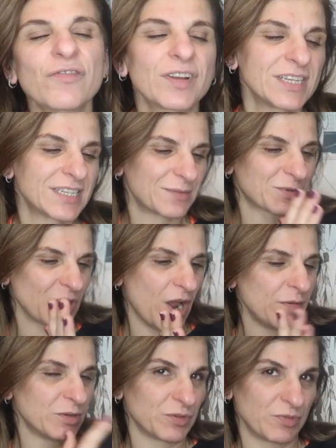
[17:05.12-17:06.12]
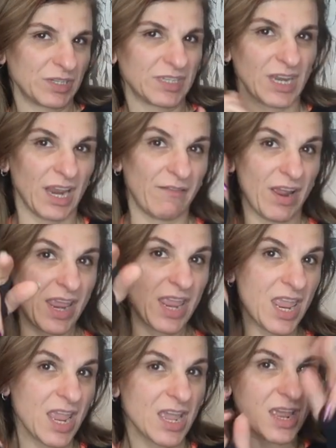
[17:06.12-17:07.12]
already subscribed, just press the right
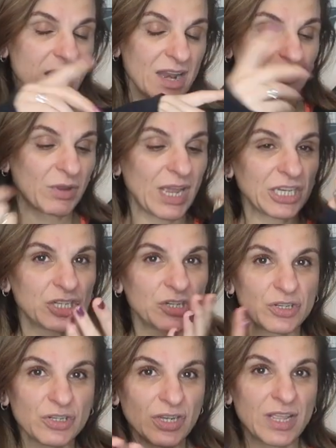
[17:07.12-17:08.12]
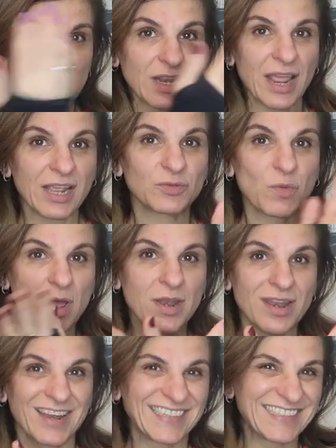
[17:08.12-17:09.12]
here, and I'll catch you in the next
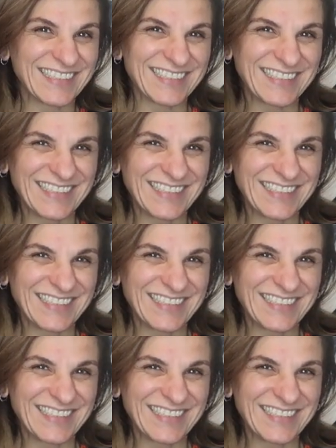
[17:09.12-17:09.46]
one.